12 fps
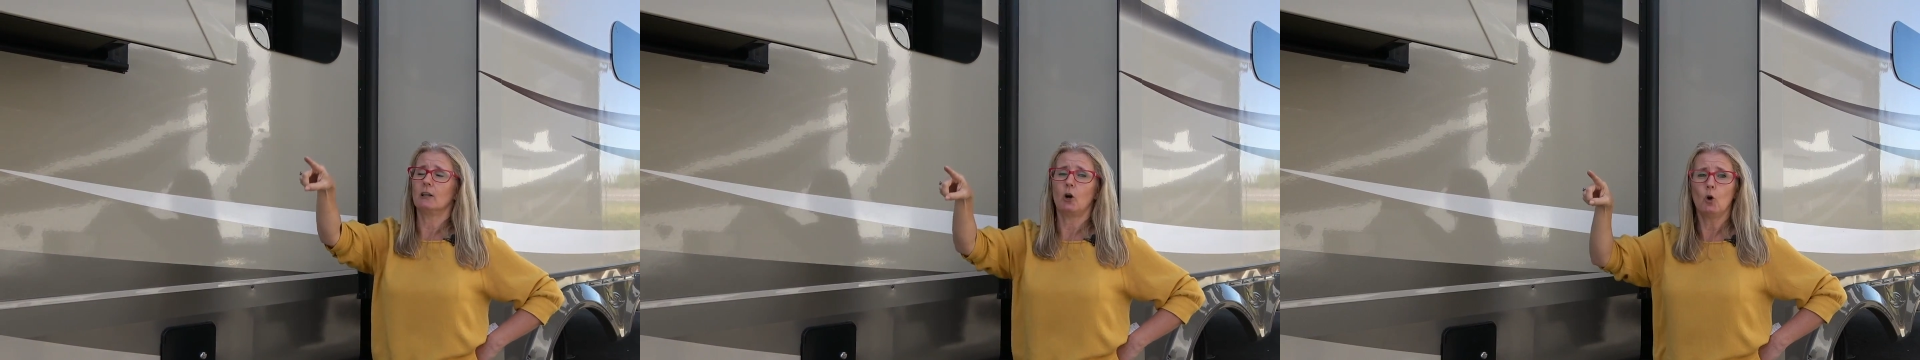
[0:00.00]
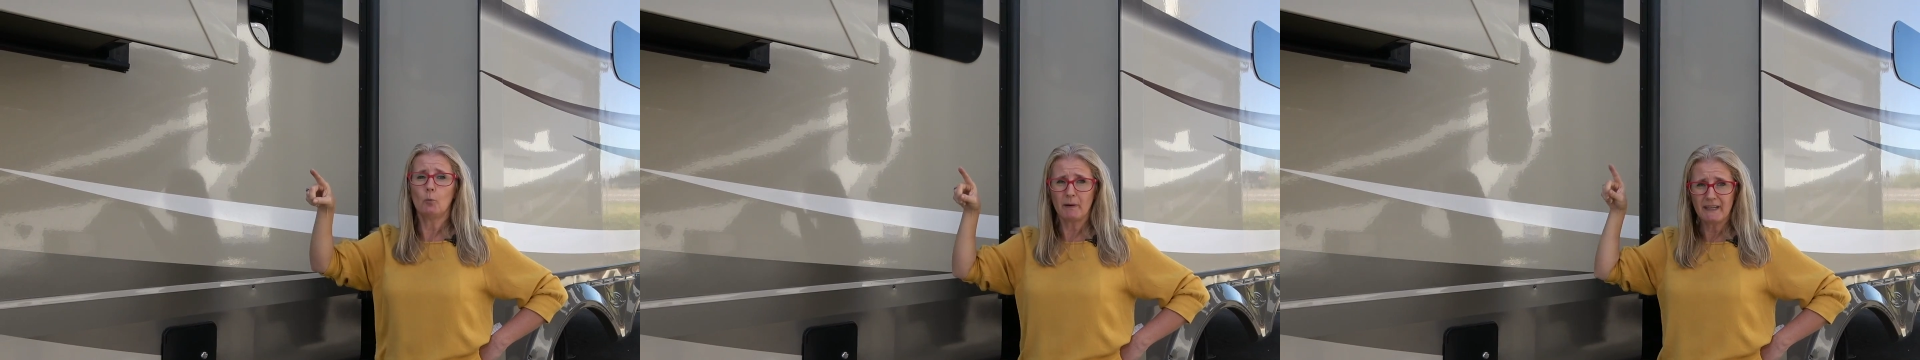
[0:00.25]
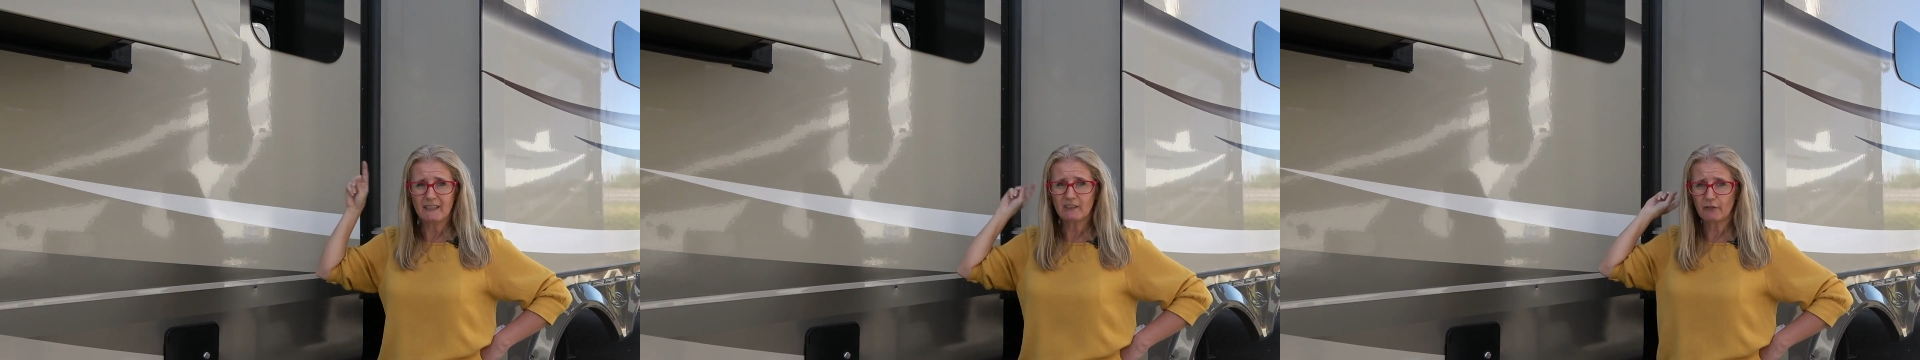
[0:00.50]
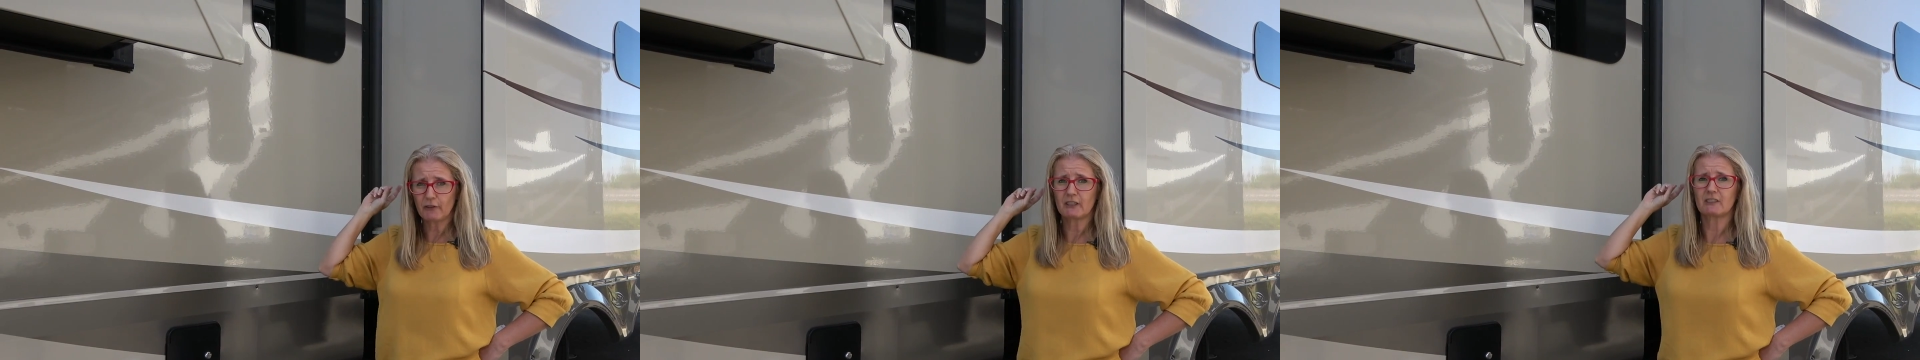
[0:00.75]

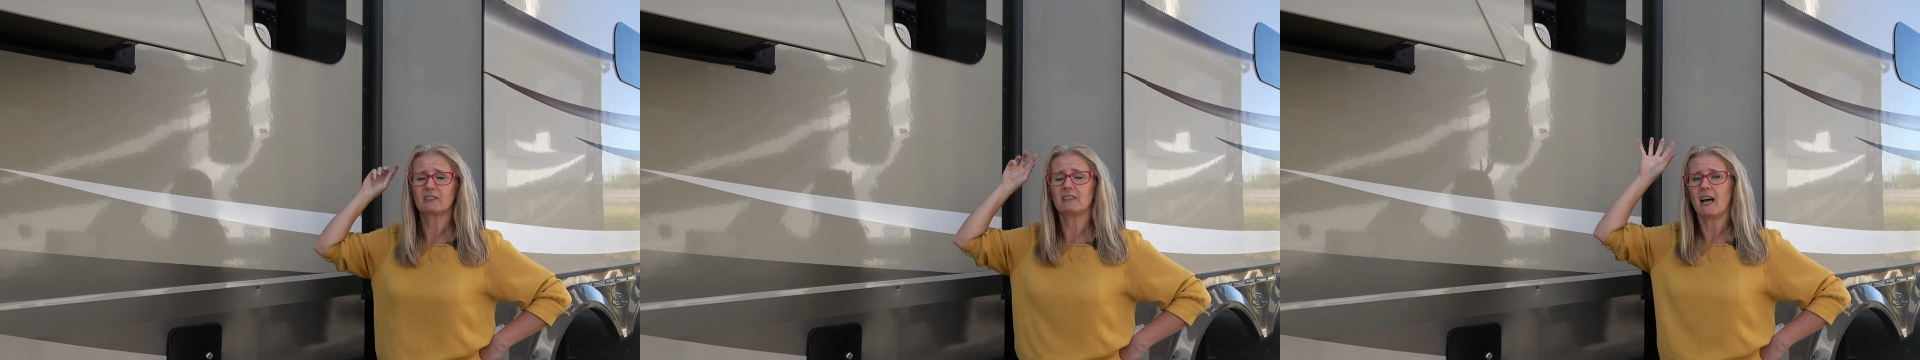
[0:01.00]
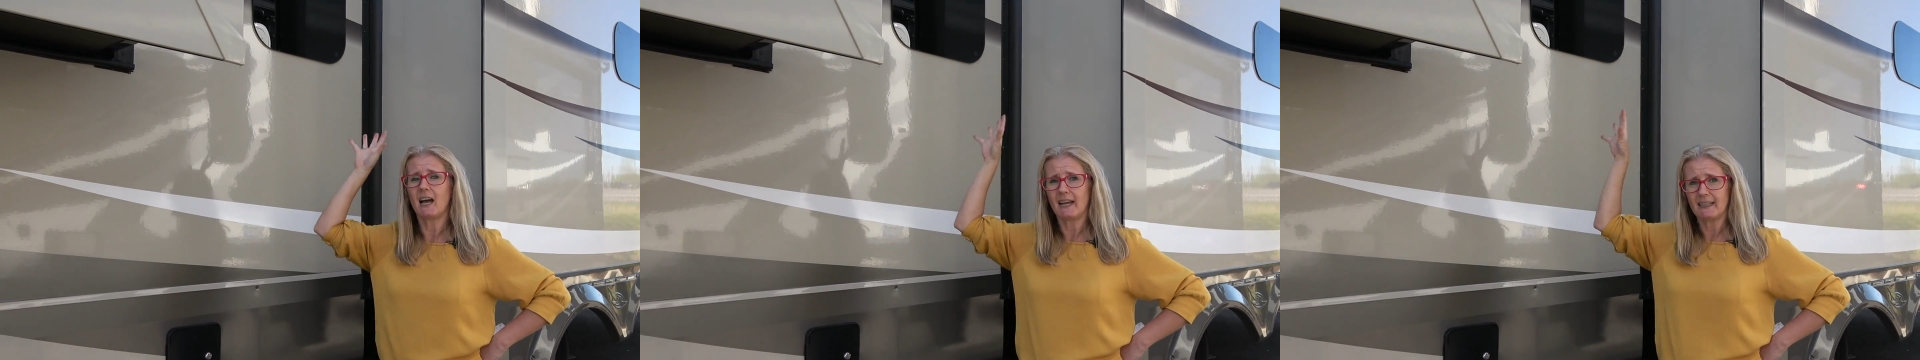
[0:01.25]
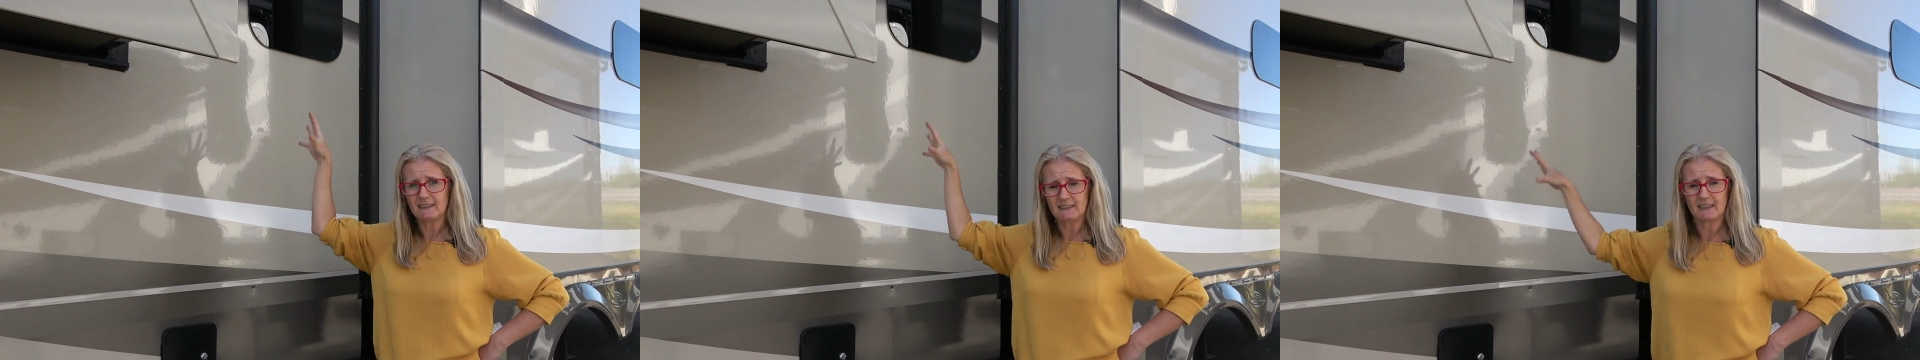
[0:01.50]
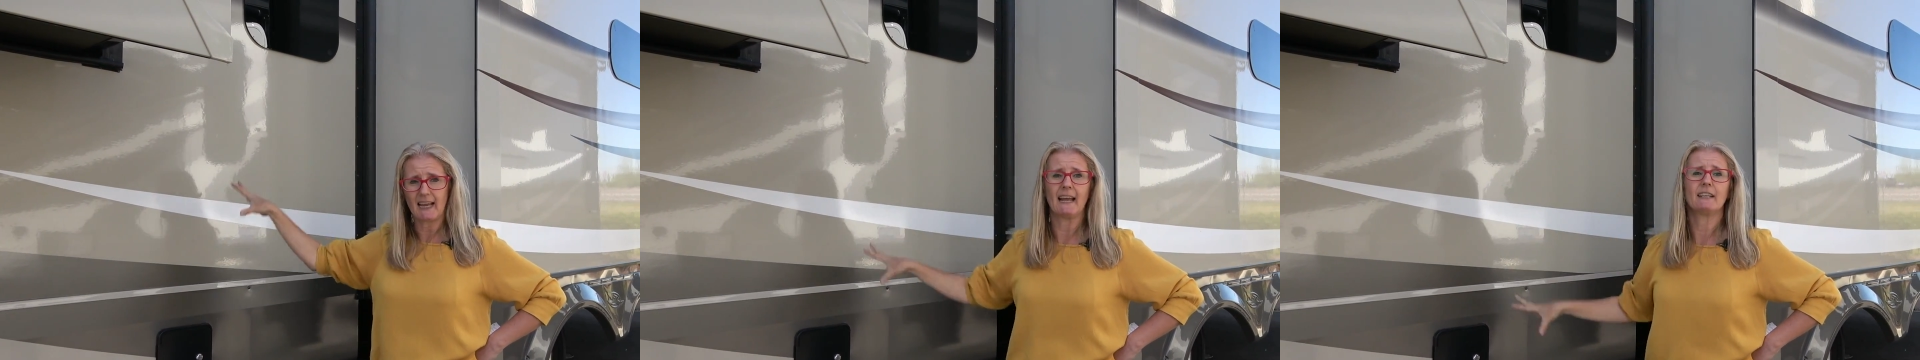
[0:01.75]
openings for the
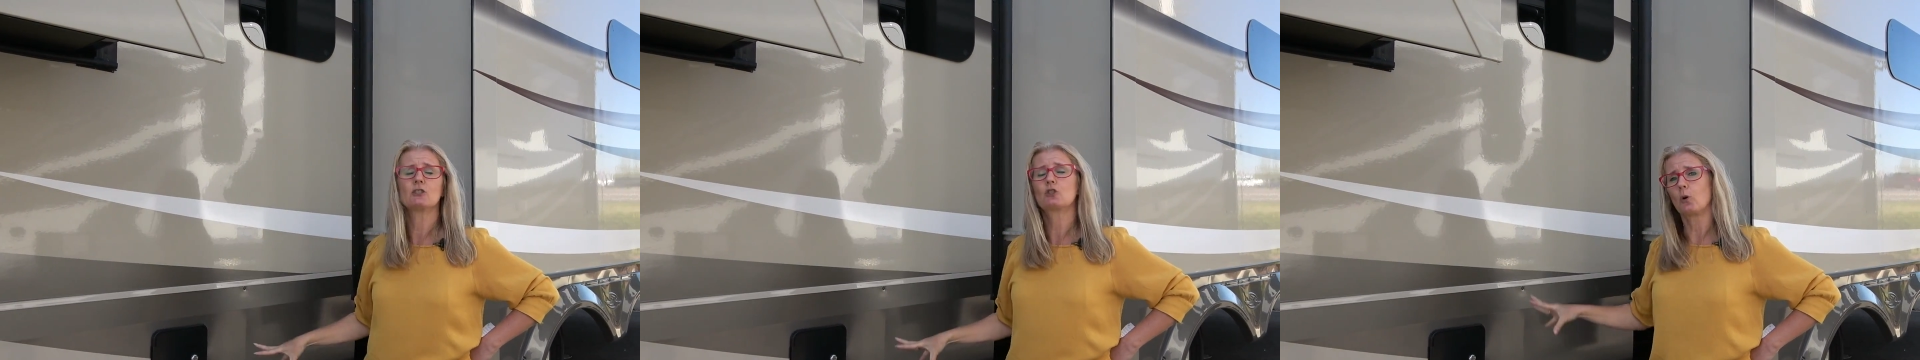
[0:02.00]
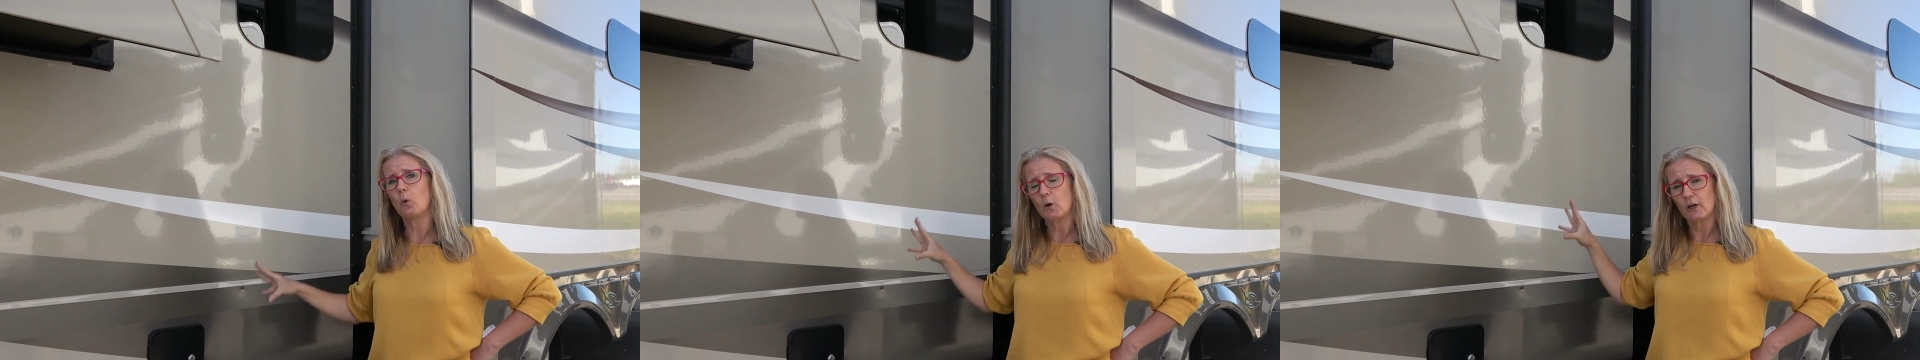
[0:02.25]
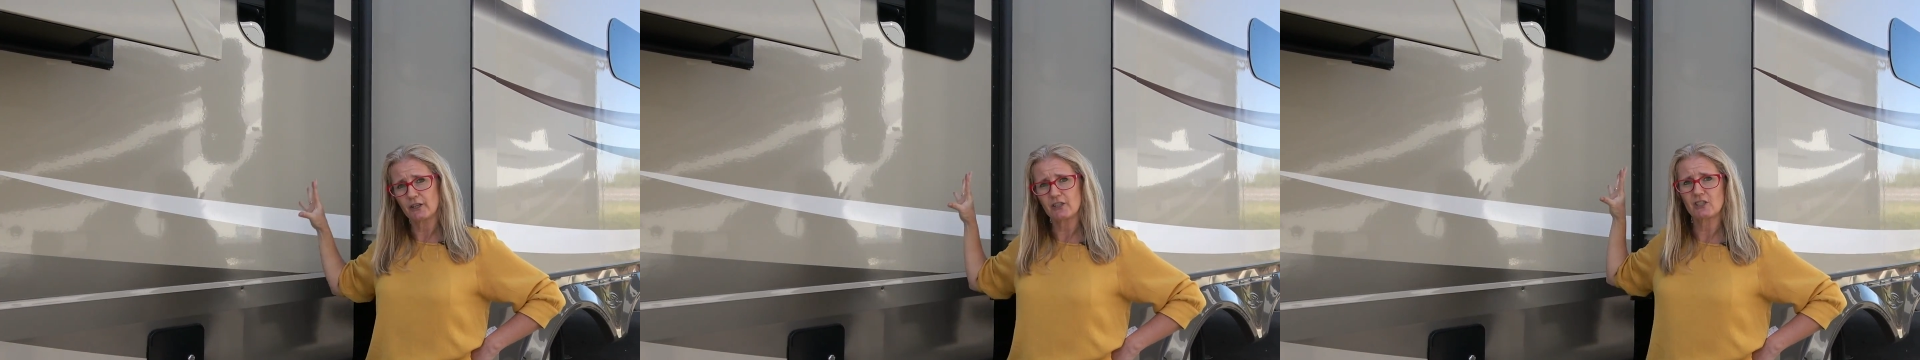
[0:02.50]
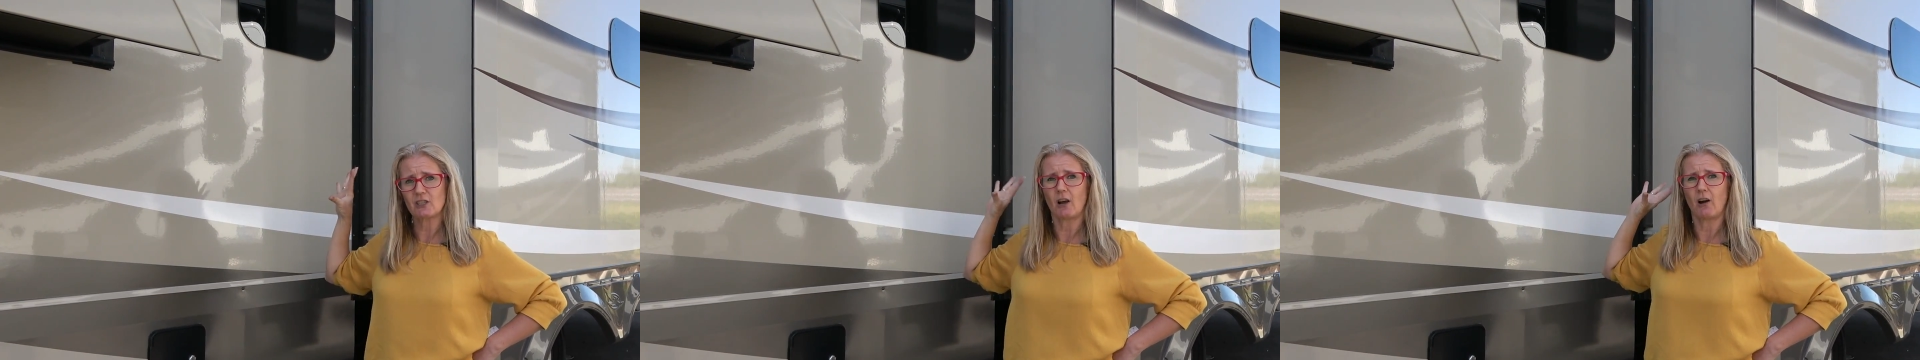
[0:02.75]
slides and doors